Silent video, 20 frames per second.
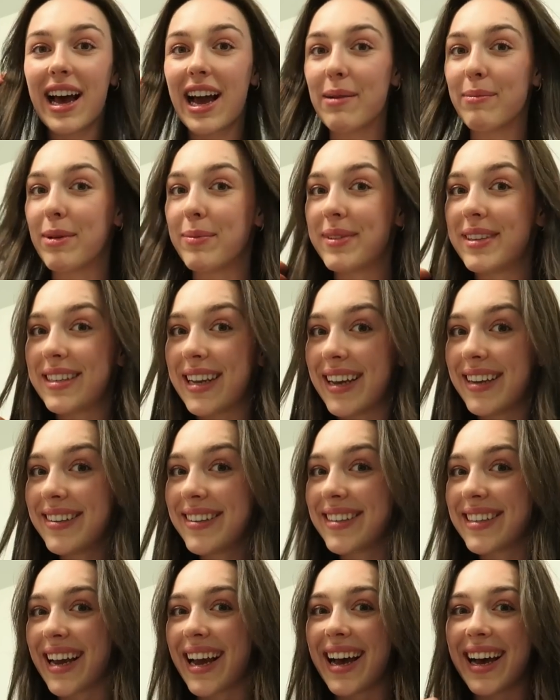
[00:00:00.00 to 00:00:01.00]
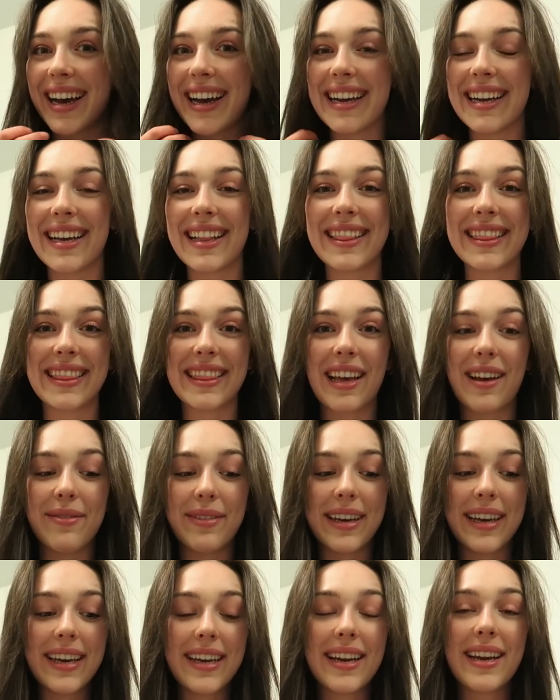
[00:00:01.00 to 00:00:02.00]
I'm obsessed, I
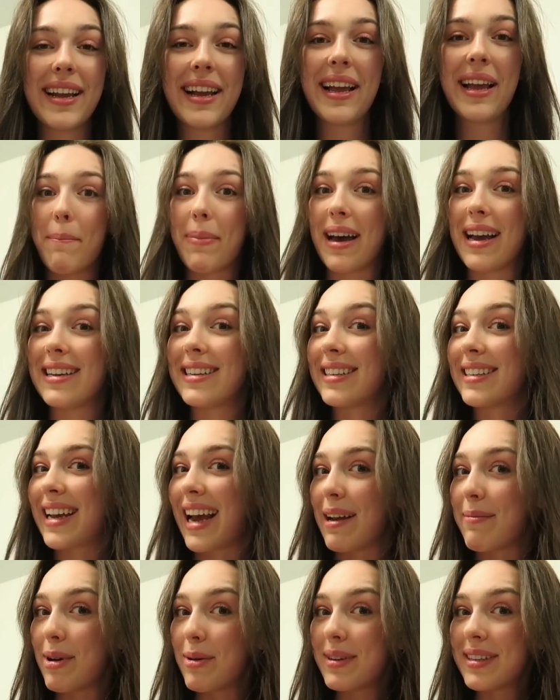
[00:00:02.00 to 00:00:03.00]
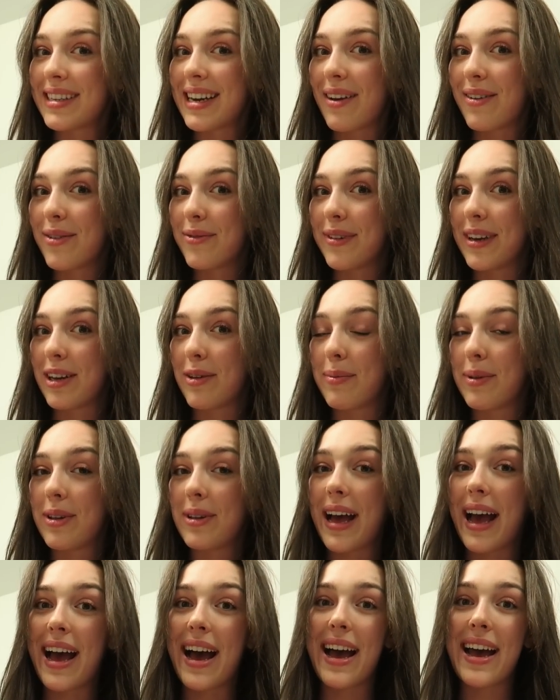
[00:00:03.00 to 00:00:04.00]
love it. But Tiiu is now
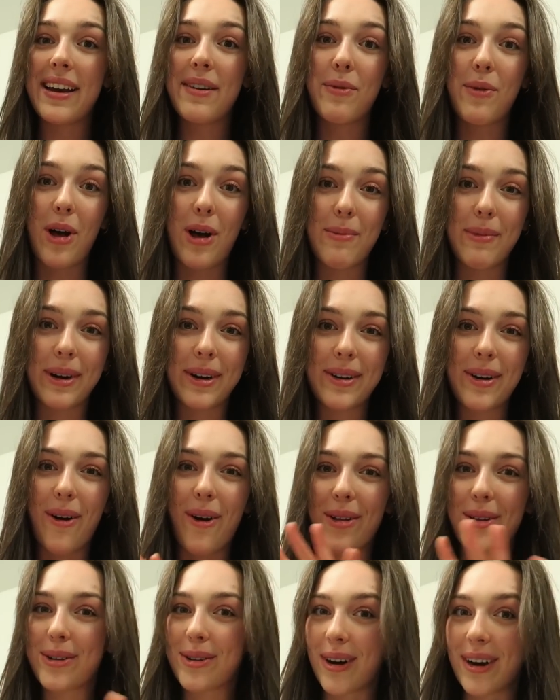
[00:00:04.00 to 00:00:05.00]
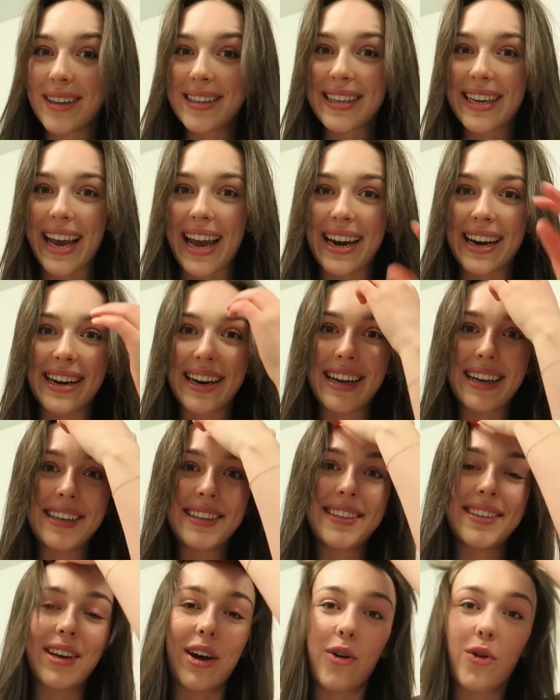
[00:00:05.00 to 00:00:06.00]
available at Walmart all across
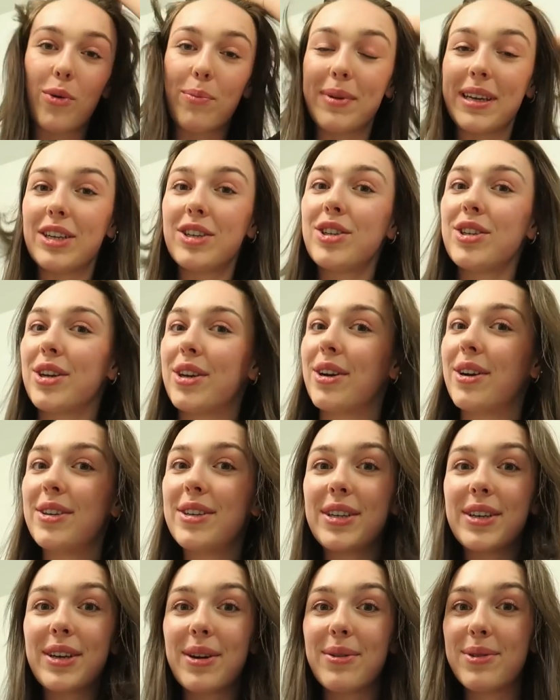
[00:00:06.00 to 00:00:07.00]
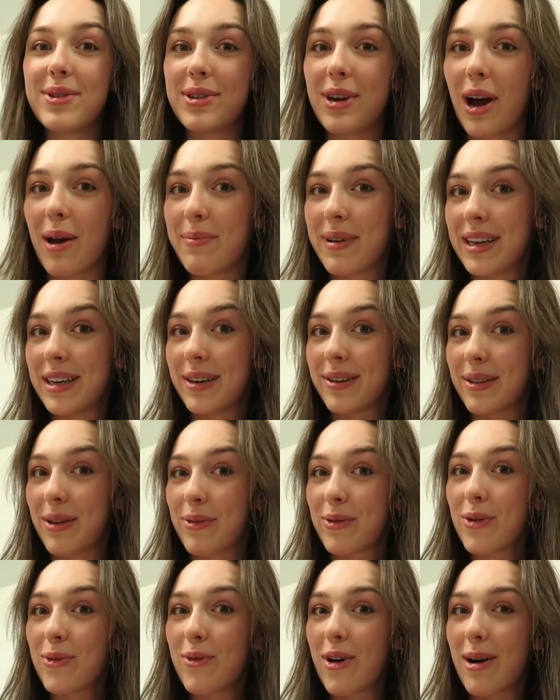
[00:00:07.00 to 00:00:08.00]
Canada, so be sure to go stop in your
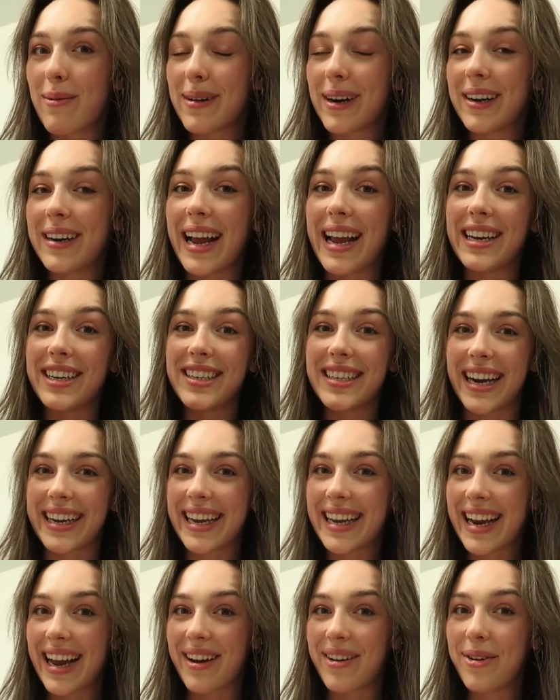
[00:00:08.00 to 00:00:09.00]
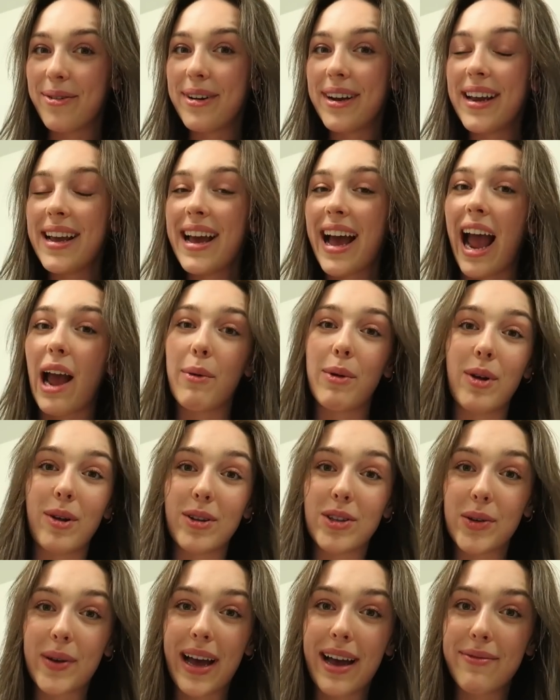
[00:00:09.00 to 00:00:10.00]
local Walmart and check it out. I will
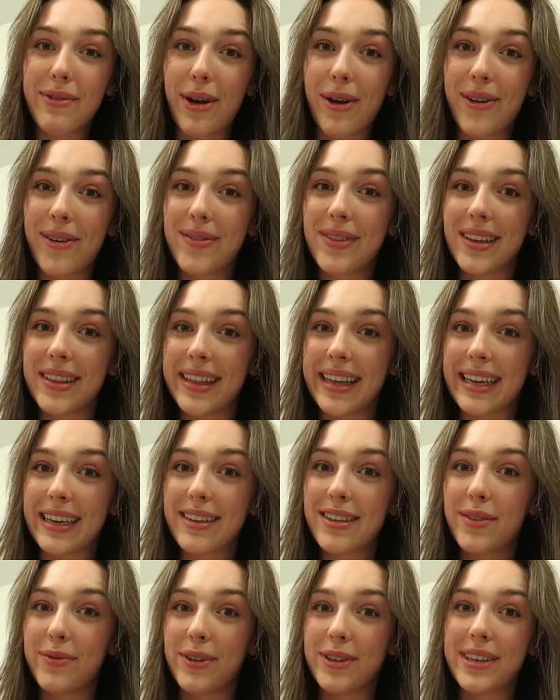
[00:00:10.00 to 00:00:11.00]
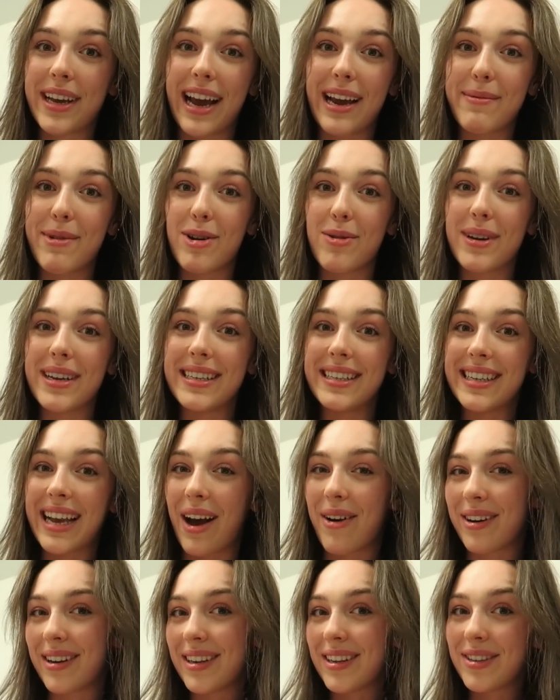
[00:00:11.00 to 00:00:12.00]
also have all of the links for Tiiu
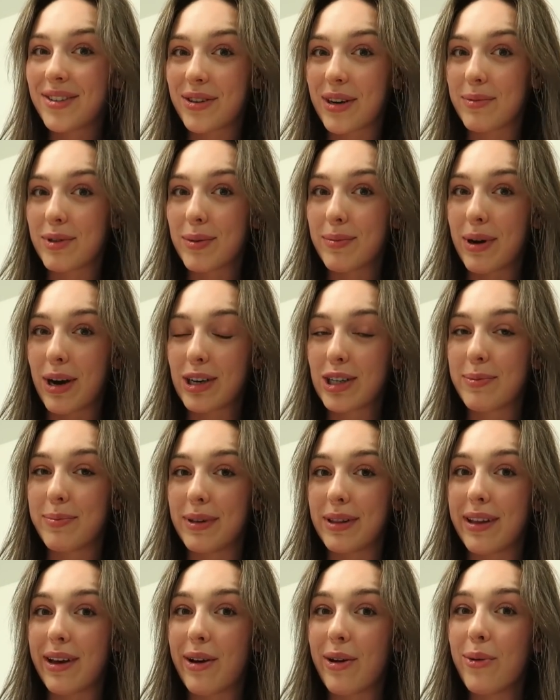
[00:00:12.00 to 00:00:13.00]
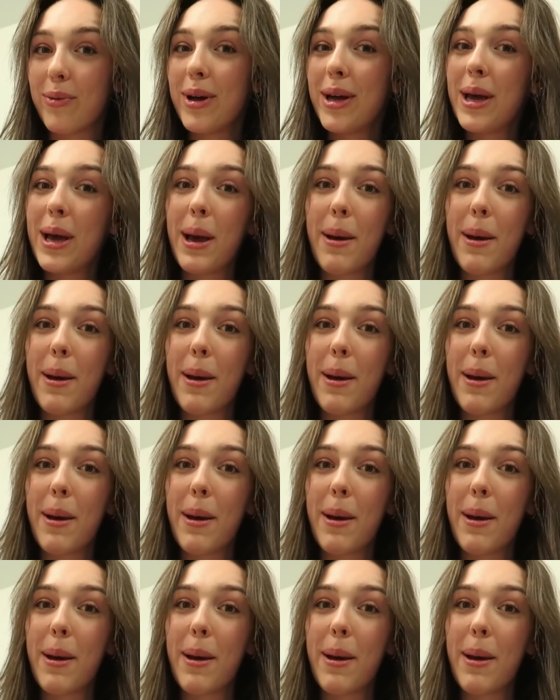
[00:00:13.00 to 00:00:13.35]
down in the description box below,